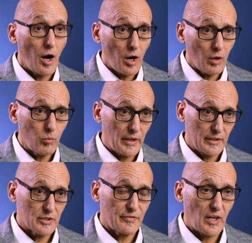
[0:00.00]

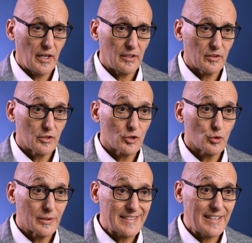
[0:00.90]
always find the
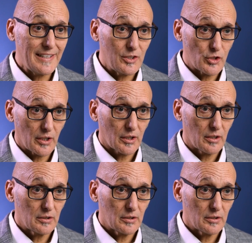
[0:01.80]
strategic